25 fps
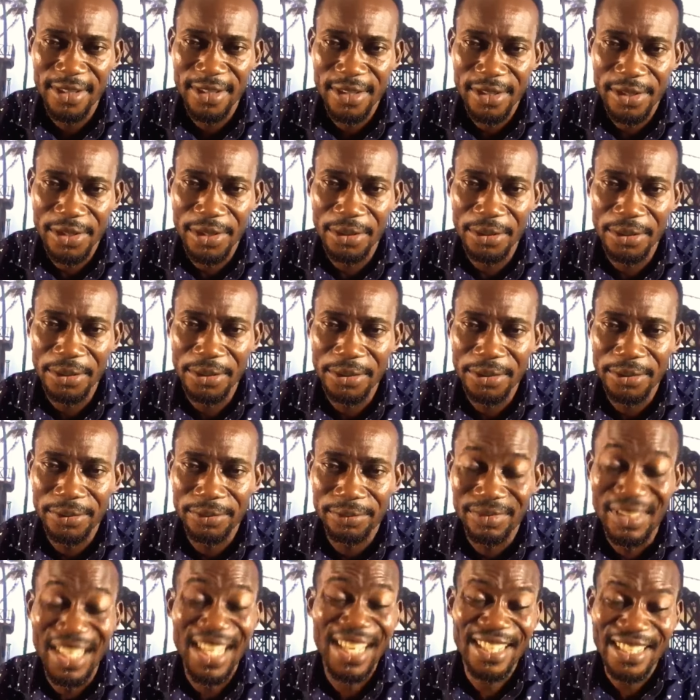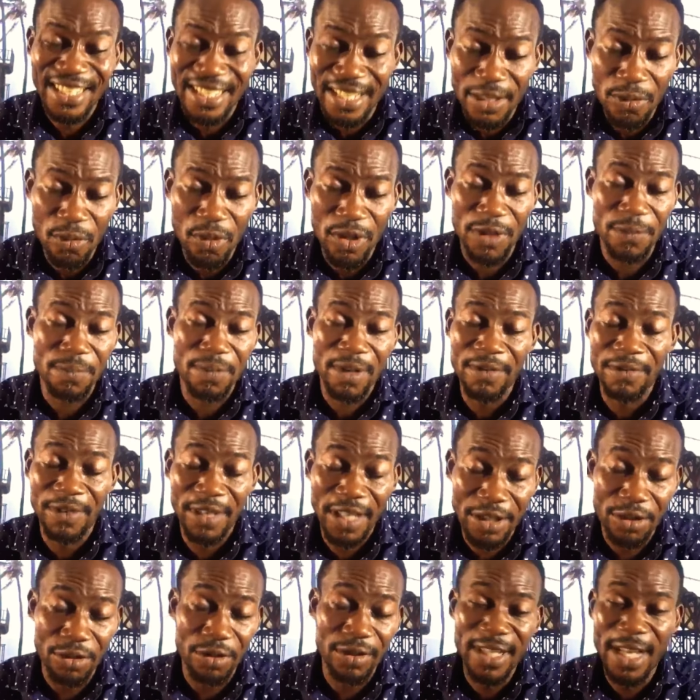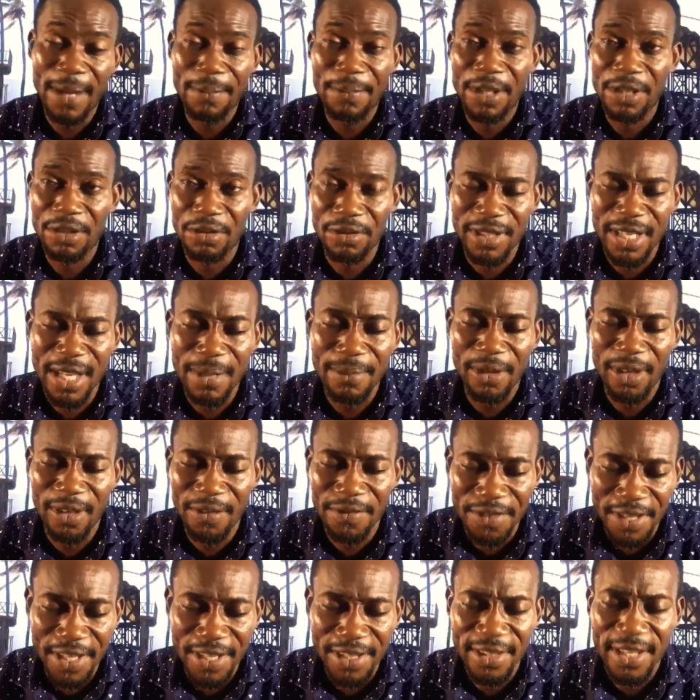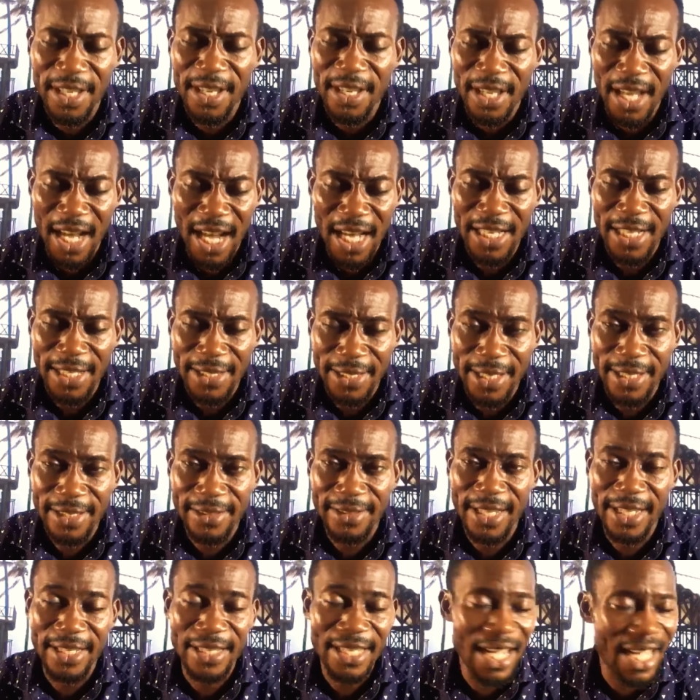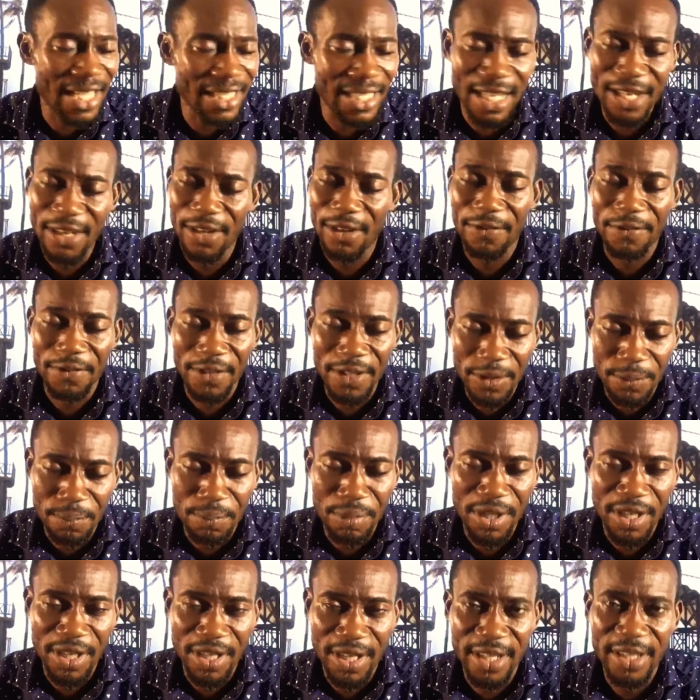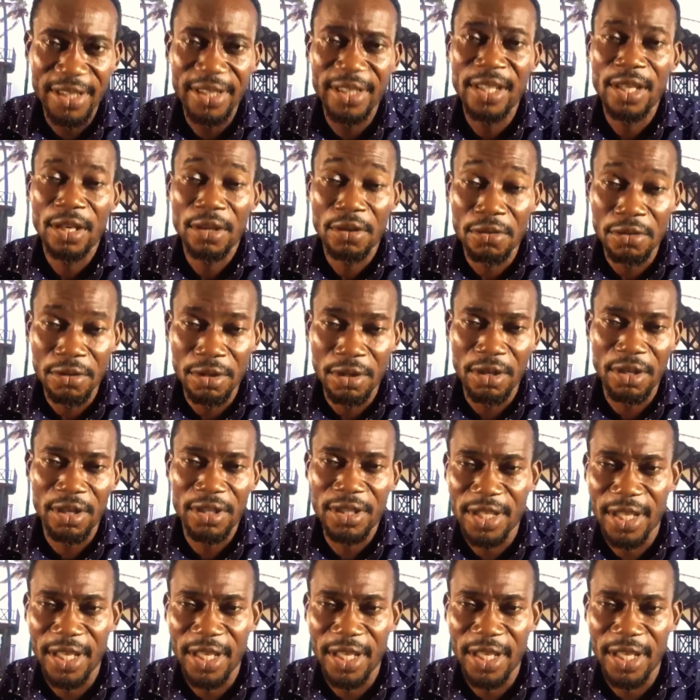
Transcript: So, and he was privileged to tap into some of these other things that other of his peer could not